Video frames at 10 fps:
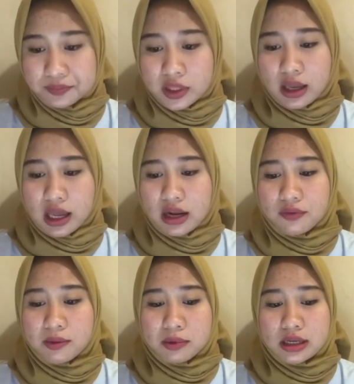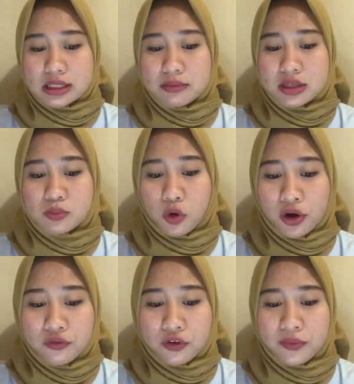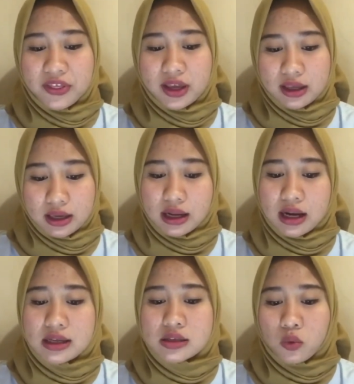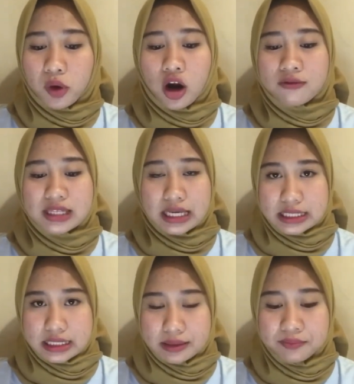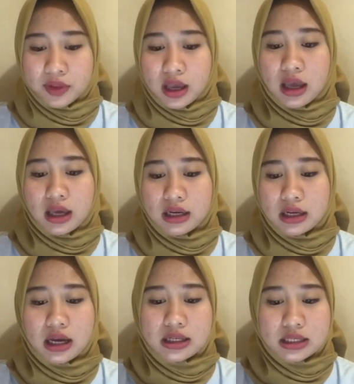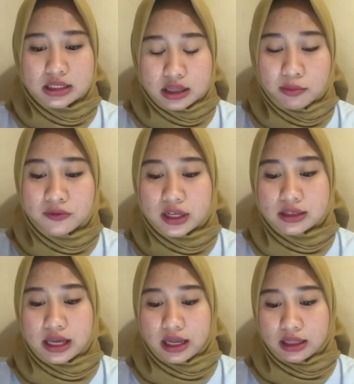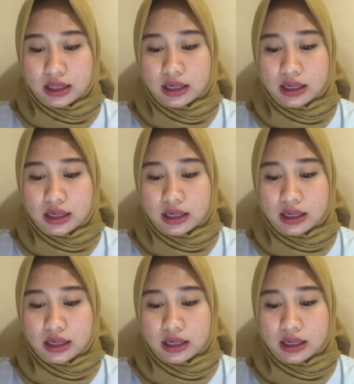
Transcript: And feminism is born from thinking that is aware of sexism in the system of society that